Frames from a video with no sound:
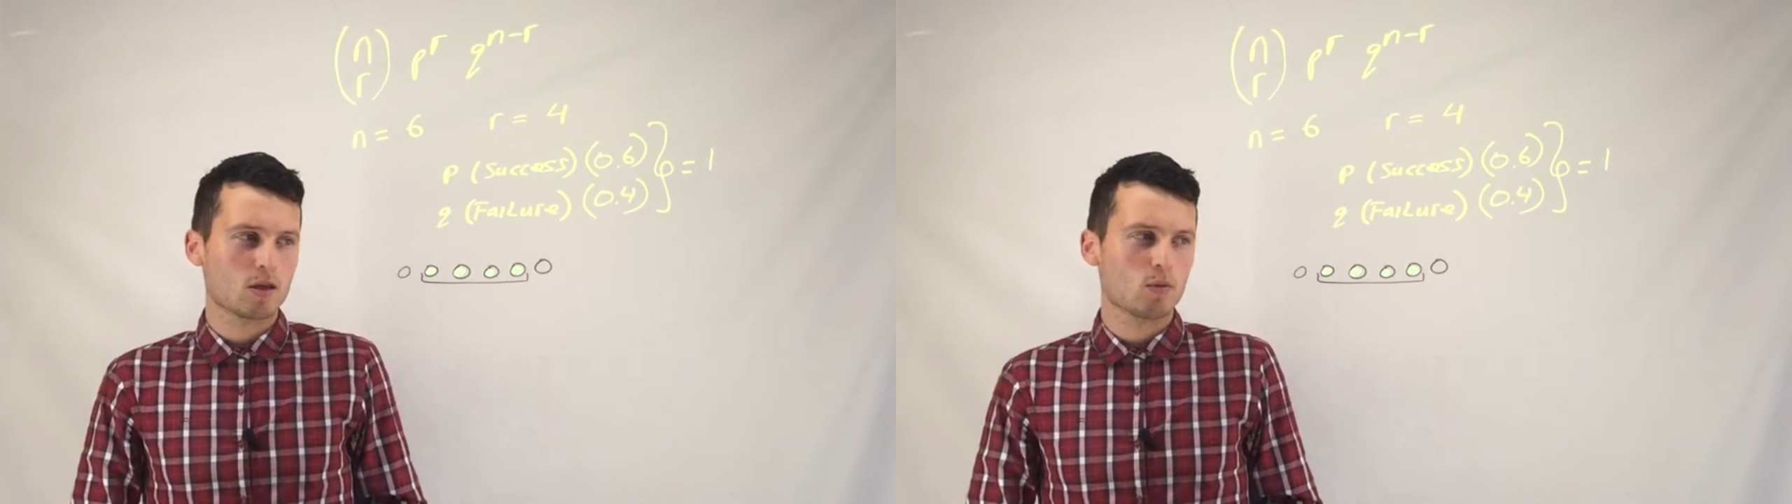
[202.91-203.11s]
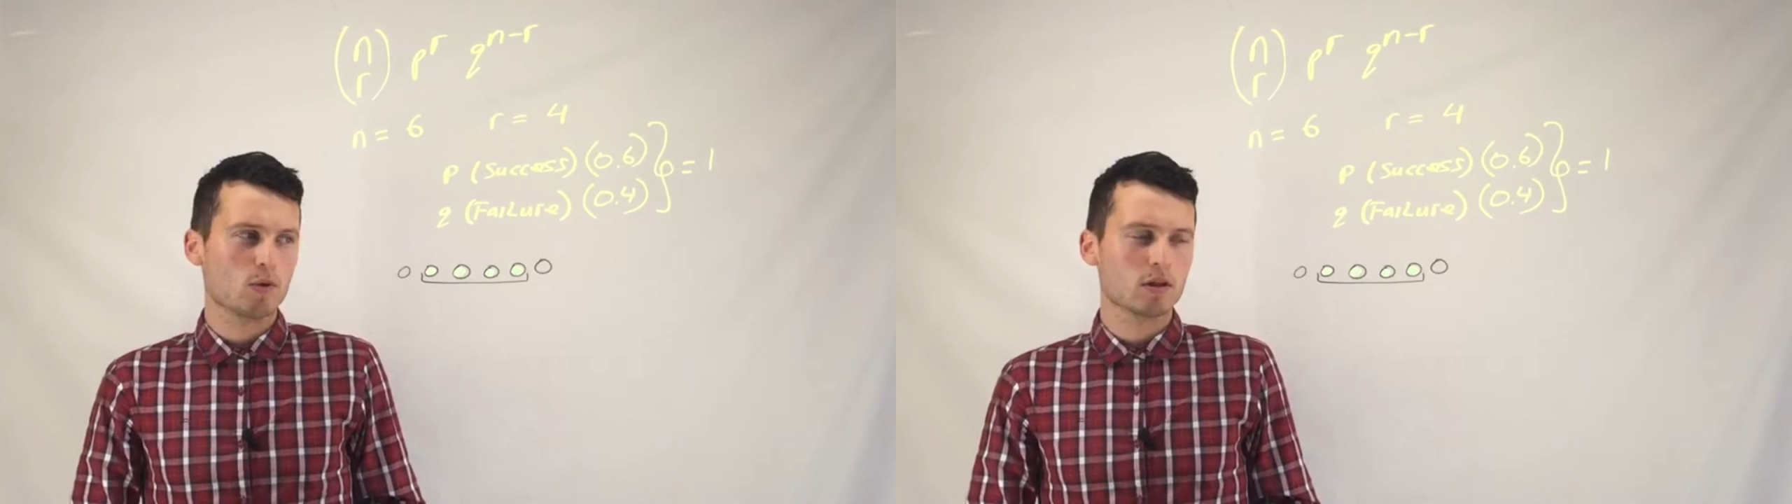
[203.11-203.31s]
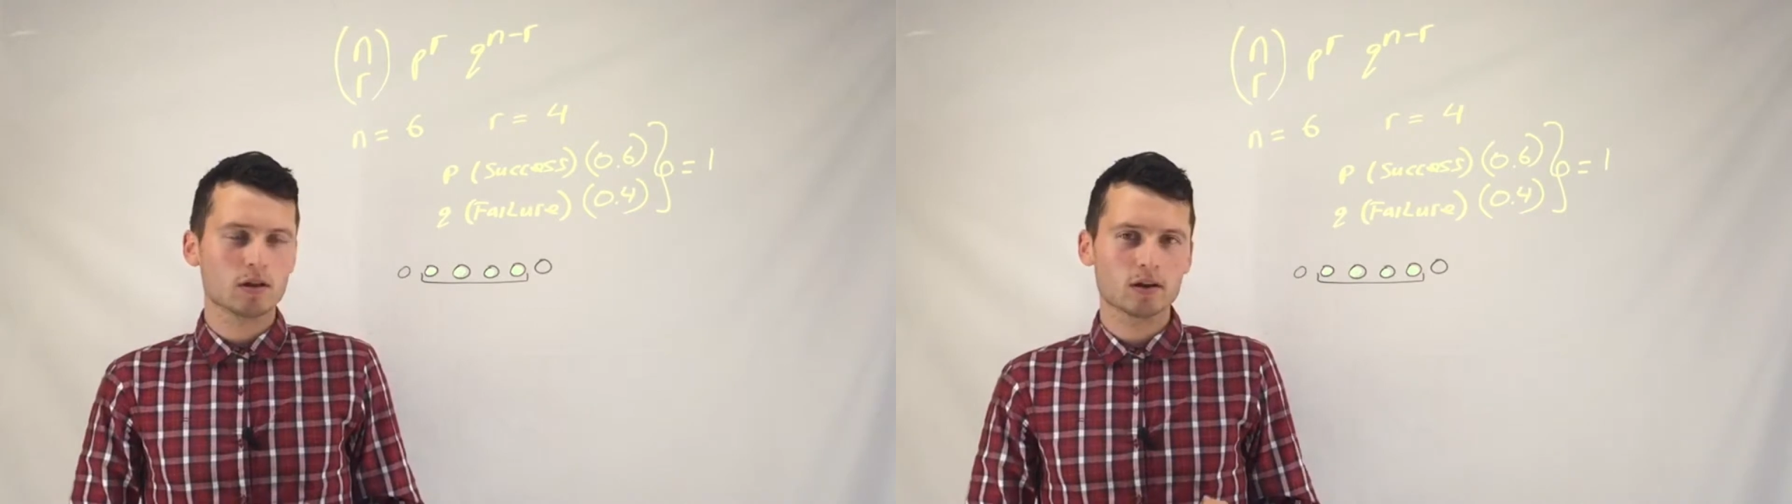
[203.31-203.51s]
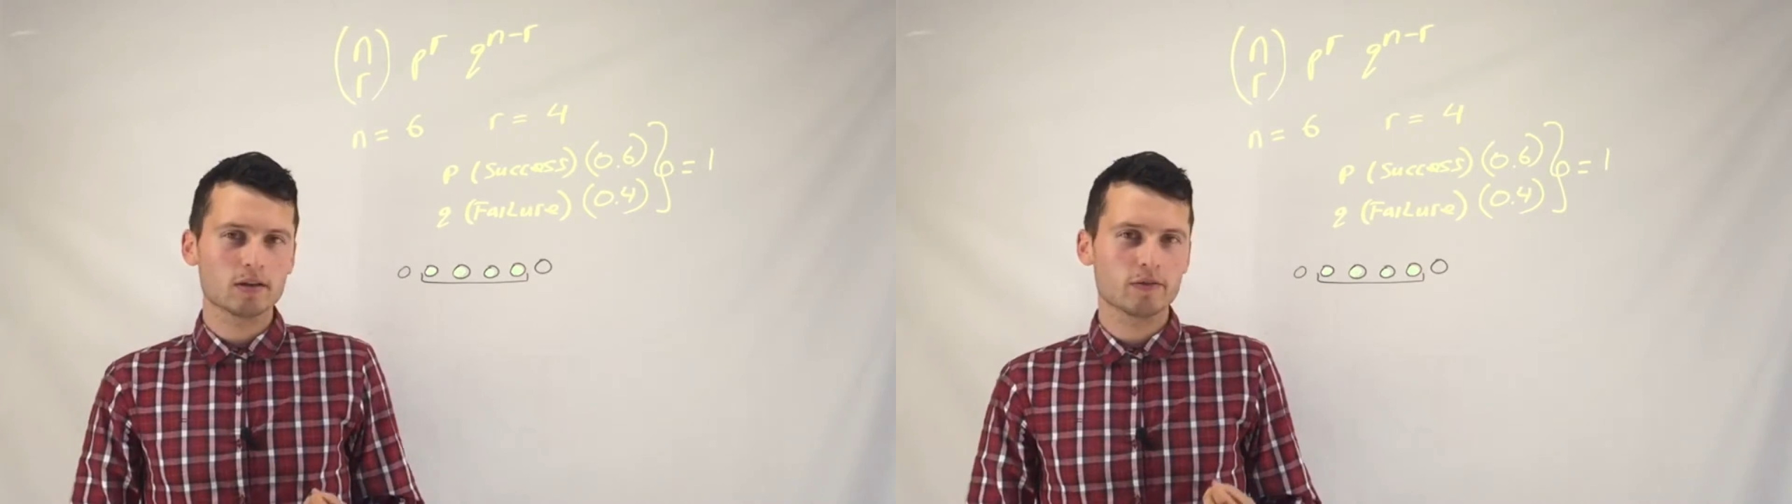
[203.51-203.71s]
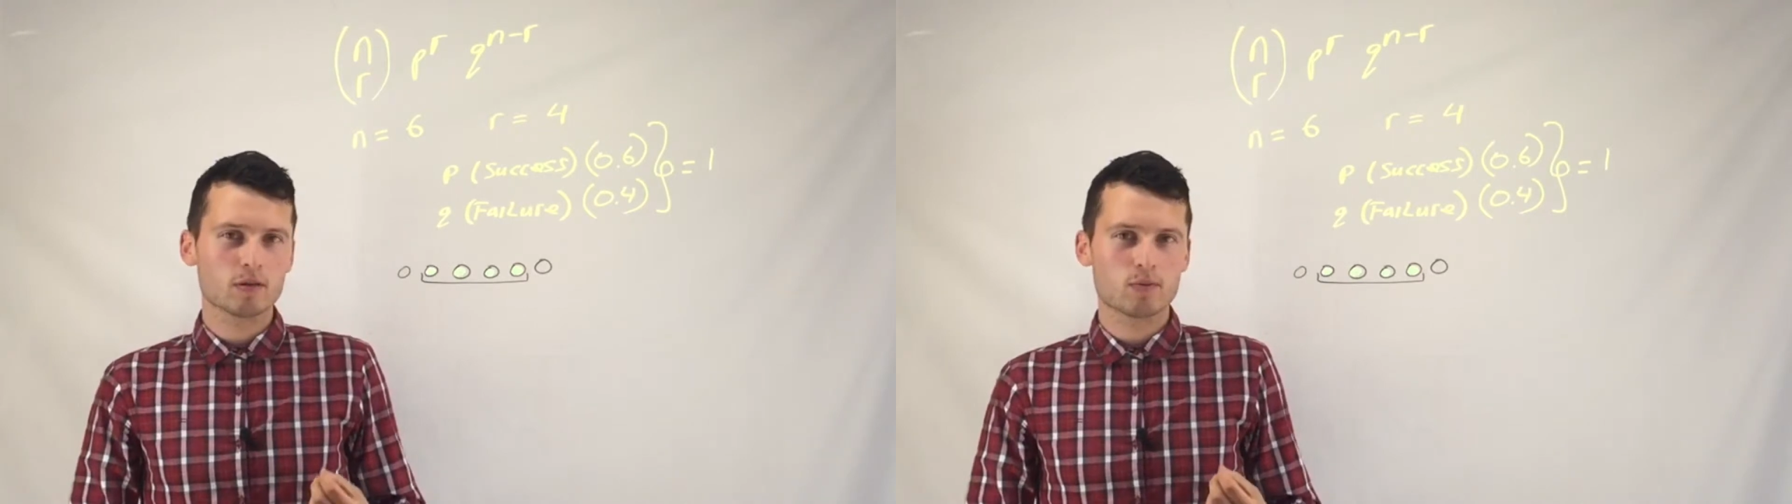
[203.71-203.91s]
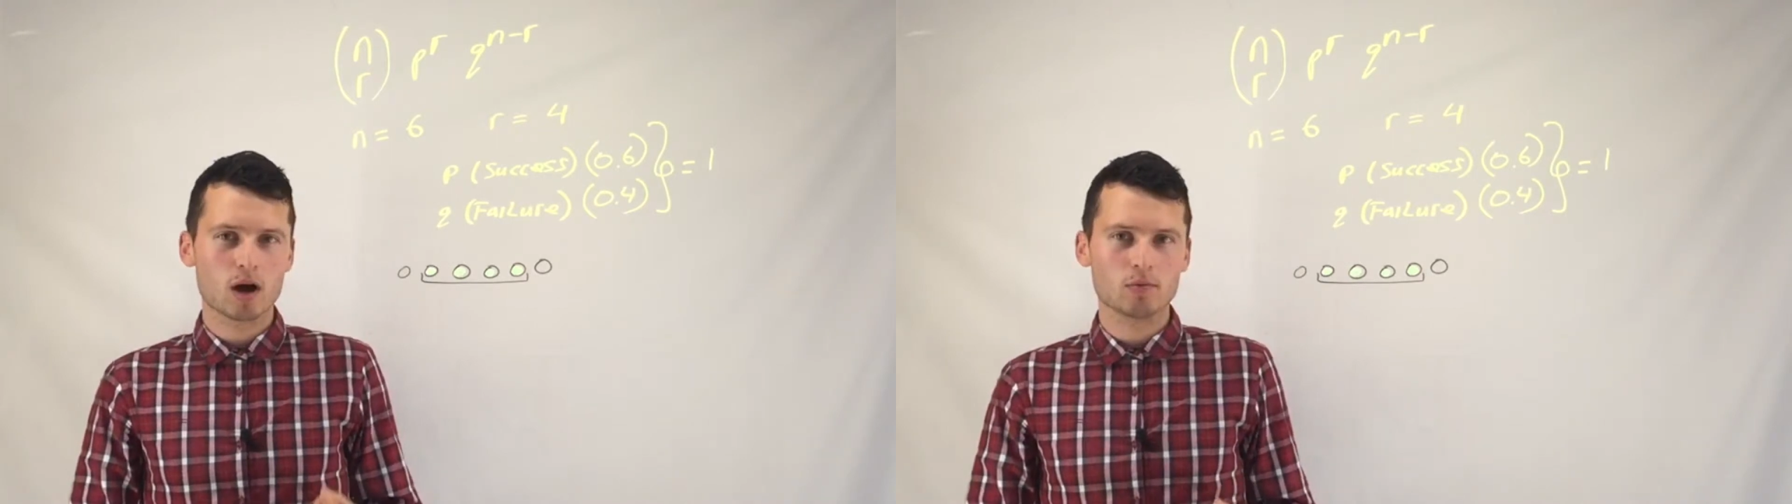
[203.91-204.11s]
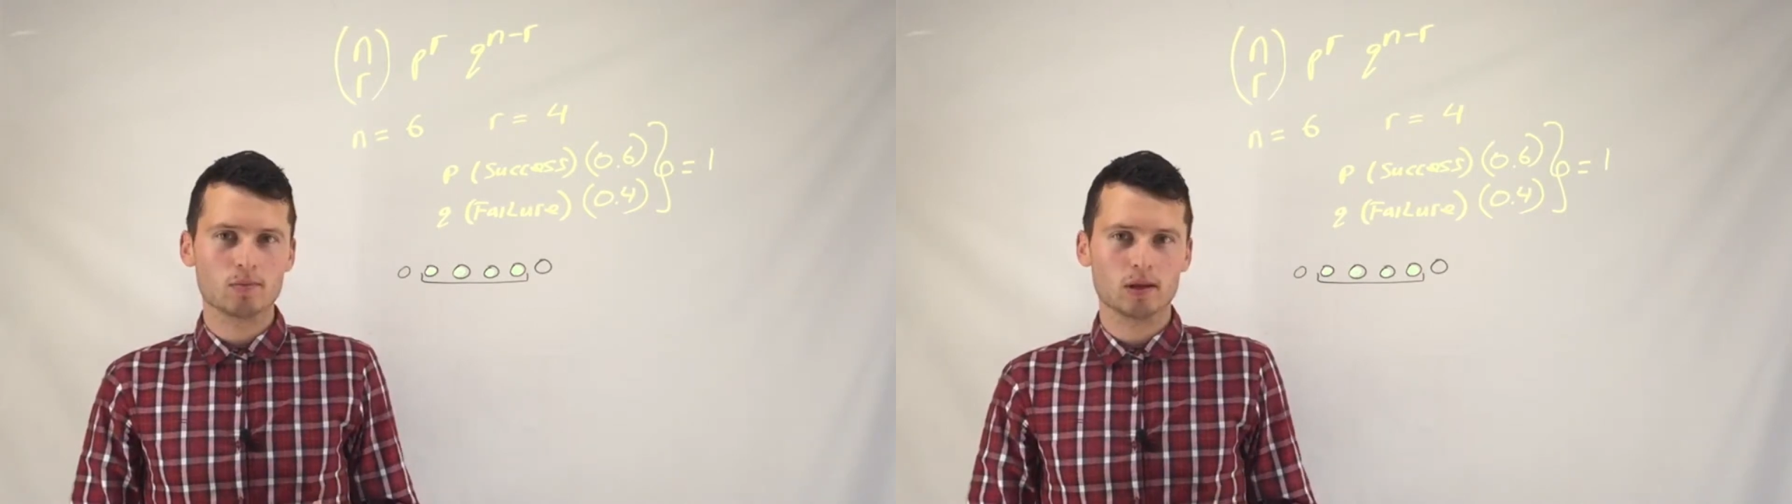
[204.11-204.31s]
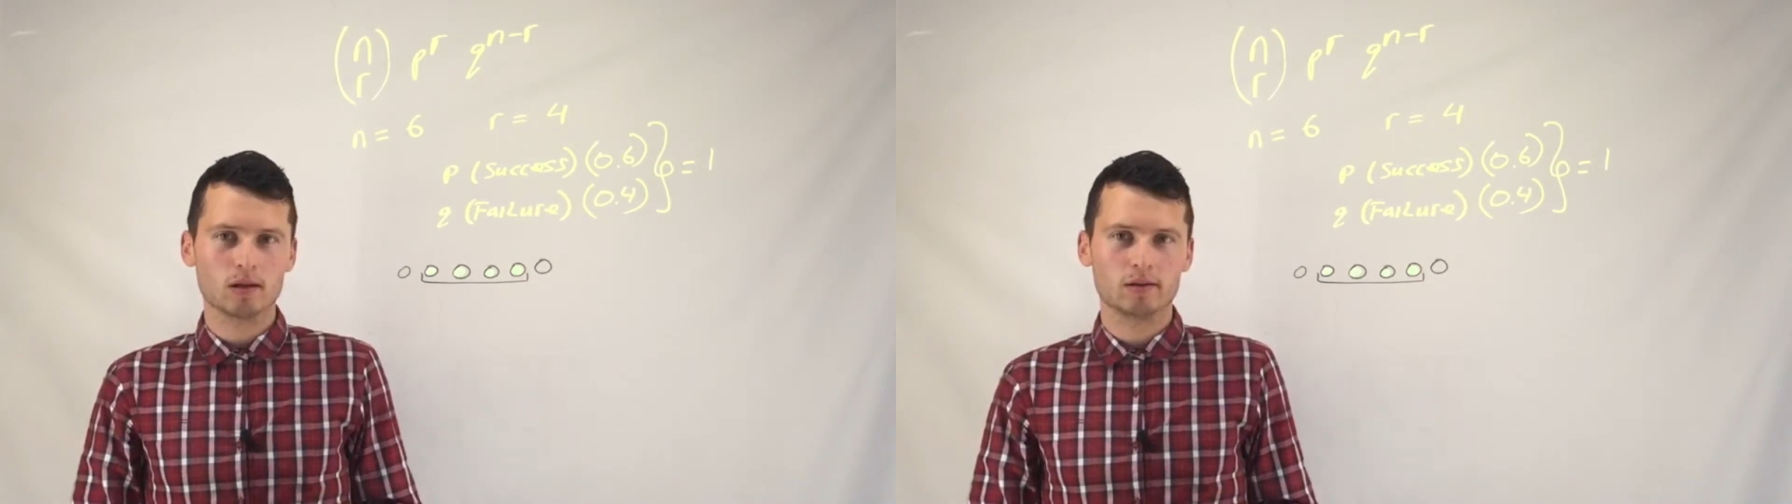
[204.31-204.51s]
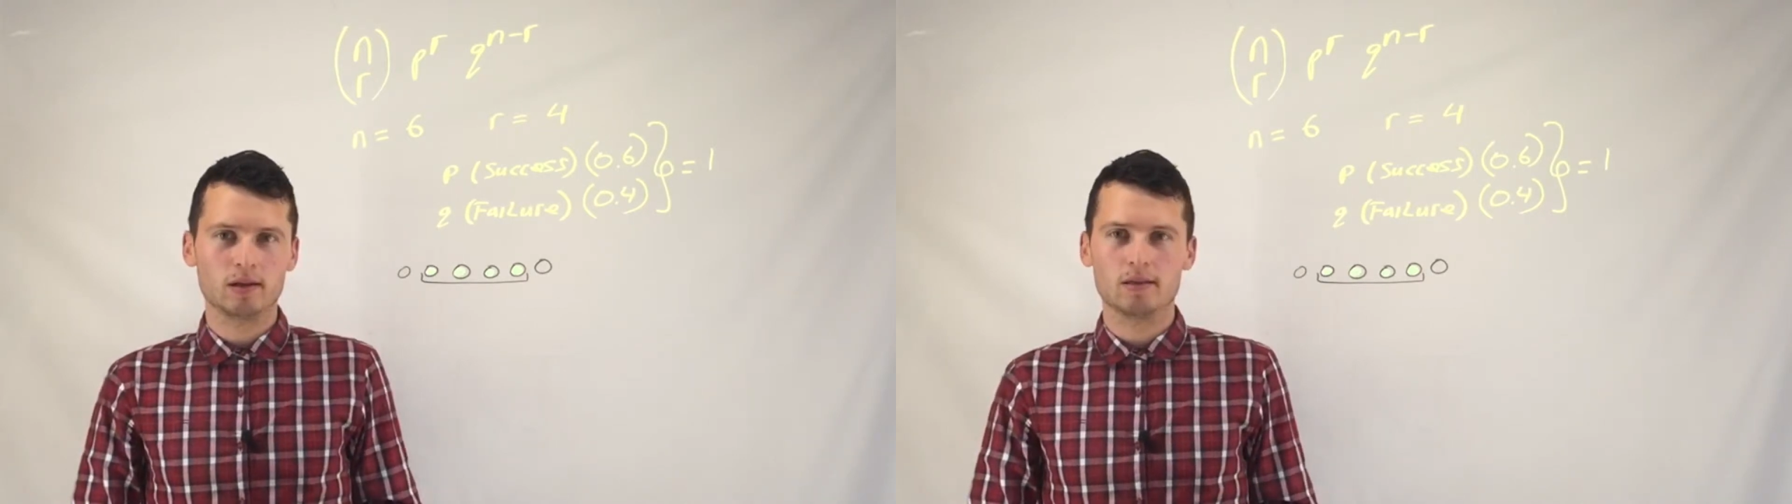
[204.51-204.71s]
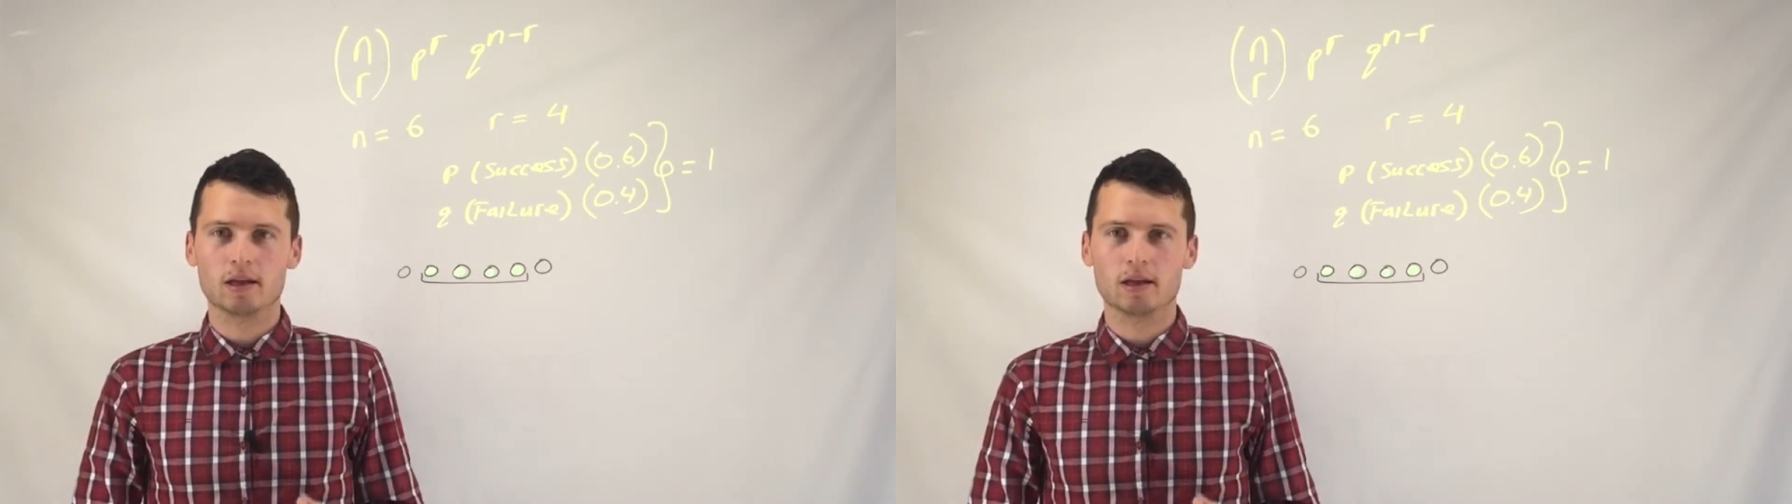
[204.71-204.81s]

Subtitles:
We are looking for the probability